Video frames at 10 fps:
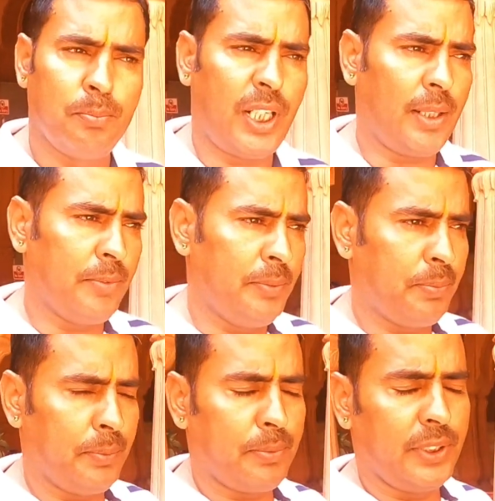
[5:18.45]
Brahmin
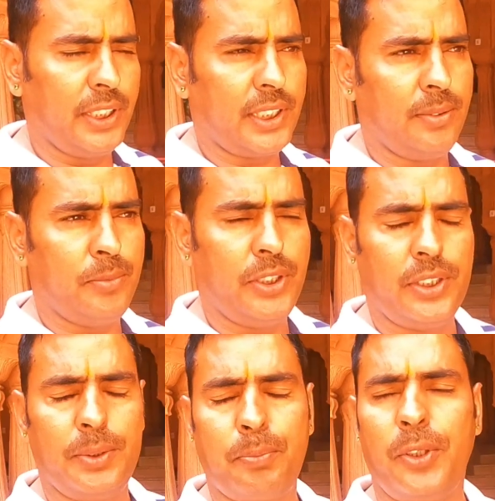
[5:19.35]
people, they come
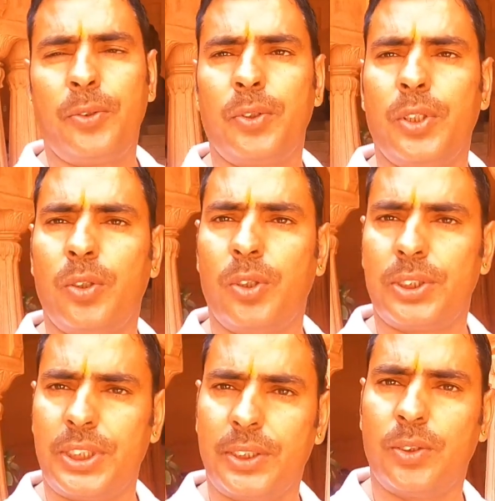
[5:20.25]
here, they pray to the
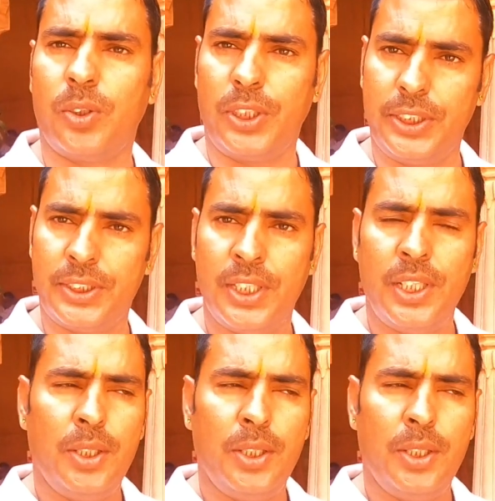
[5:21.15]
gods and goddess.